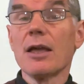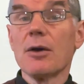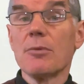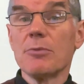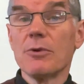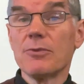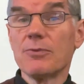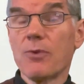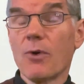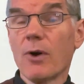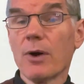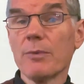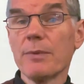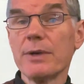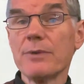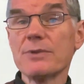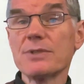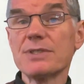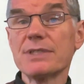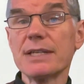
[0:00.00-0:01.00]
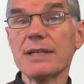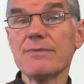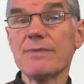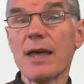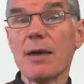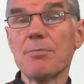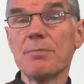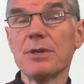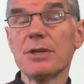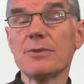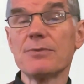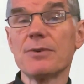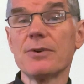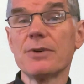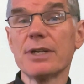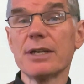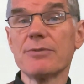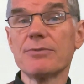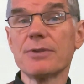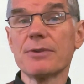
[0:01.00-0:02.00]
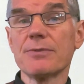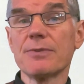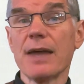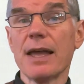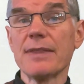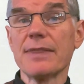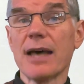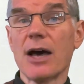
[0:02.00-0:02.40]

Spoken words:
Before we receive that beautiful gift of faith,